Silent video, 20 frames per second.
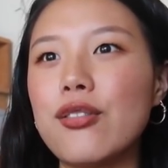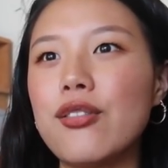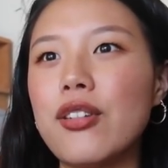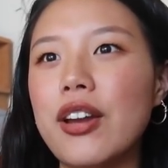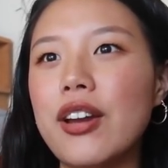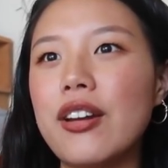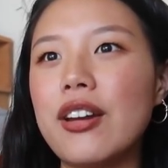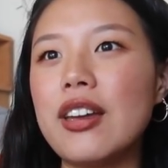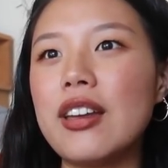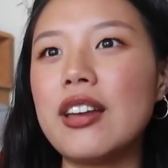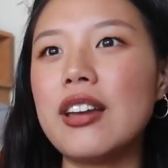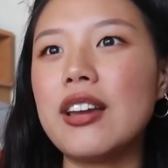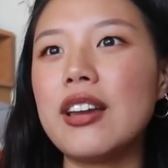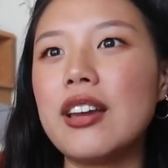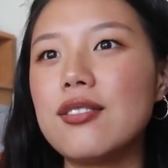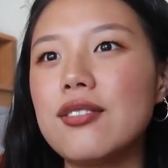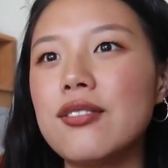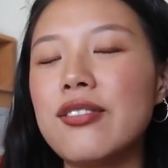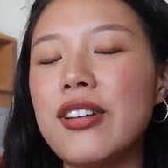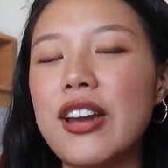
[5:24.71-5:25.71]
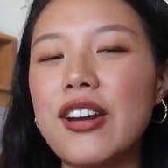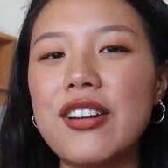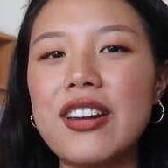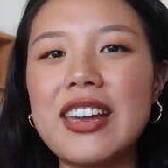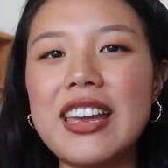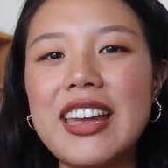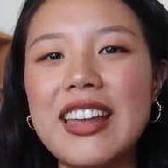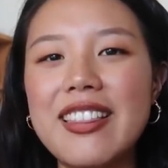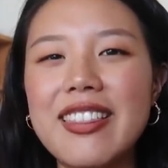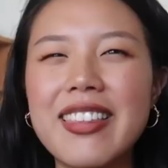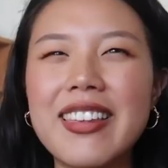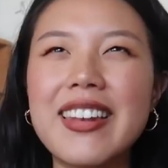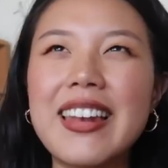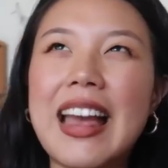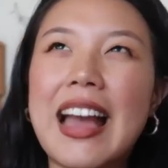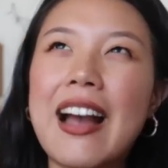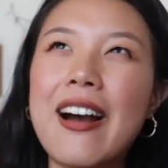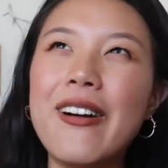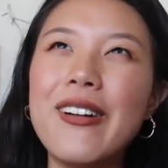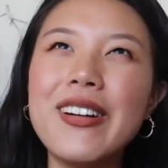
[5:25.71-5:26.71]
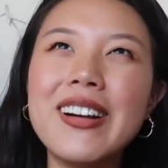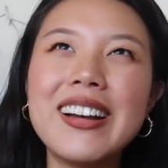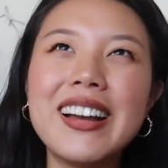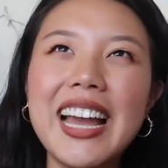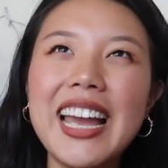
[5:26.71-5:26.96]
very very in the now,